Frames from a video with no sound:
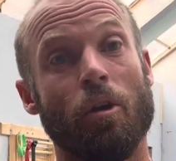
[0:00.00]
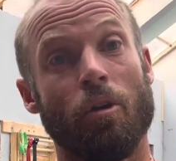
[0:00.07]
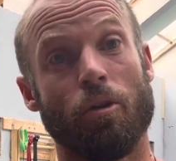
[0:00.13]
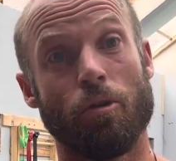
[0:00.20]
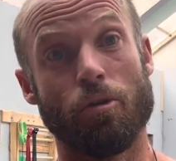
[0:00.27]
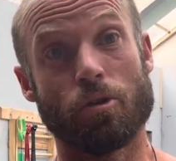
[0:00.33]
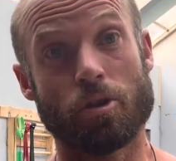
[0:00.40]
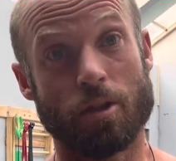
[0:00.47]

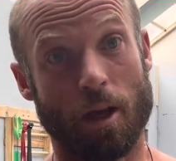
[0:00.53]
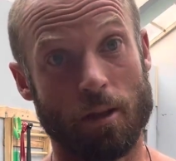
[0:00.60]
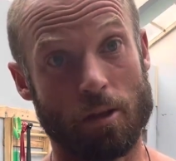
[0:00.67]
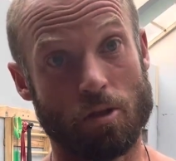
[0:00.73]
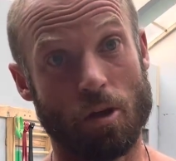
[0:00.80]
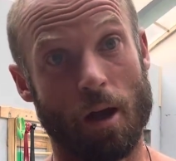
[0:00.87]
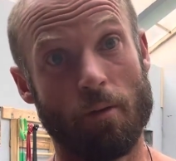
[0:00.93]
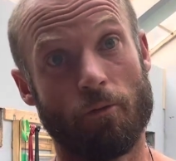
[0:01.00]
you start the
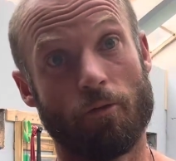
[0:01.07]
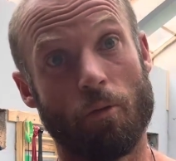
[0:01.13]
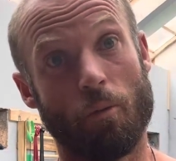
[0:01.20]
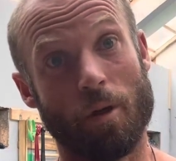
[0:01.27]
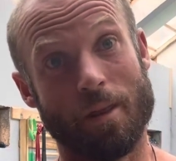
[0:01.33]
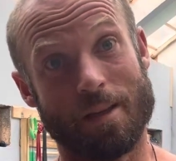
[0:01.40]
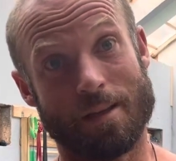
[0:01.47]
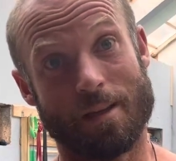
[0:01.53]
time from
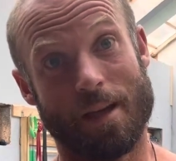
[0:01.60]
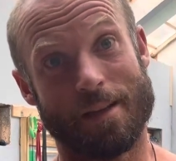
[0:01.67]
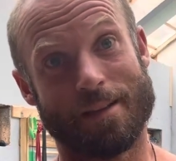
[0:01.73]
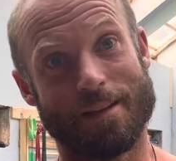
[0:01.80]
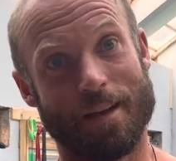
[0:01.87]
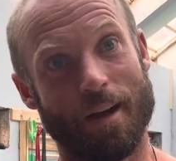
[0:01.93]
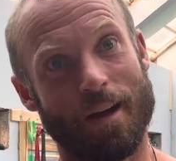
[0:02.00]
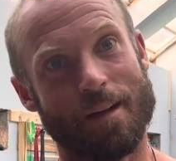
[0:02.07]
when the set
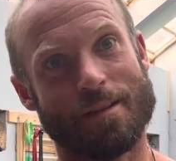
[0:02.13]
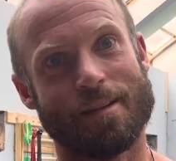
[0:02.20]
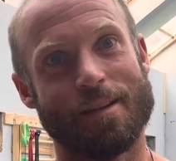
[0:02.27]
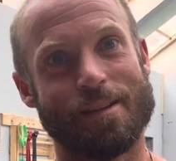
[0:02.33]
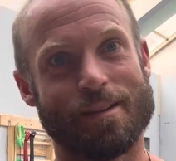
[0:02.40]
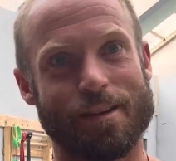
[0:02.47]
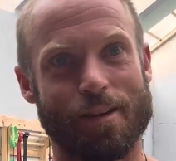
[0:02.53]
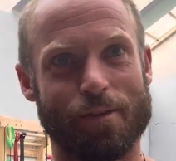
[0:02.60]
starts
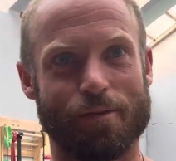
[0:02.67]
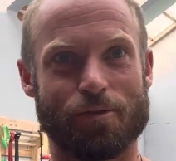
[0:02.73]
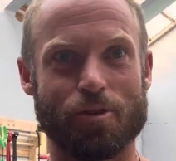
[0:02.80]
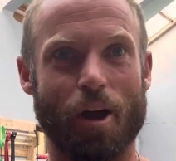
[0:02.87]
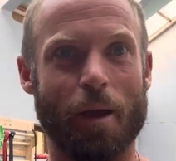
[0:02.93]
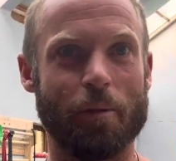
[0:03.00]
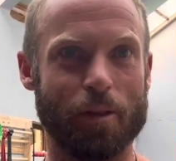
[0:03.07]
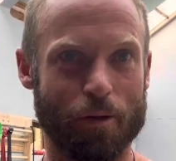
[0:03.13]
instead of
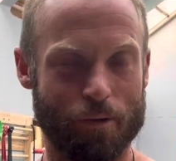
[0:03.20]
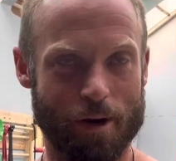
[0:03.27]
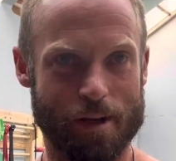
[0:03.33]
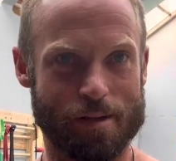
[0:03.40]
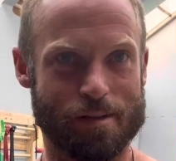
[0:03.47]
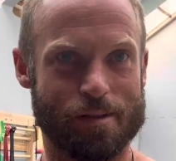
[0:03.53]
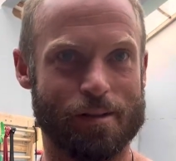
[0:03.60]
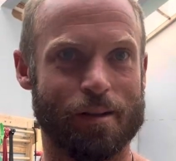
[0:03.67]
timing the
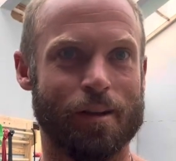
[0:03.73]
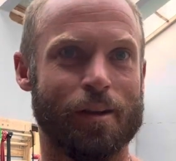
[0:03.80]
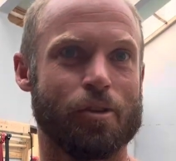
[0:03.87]
rest.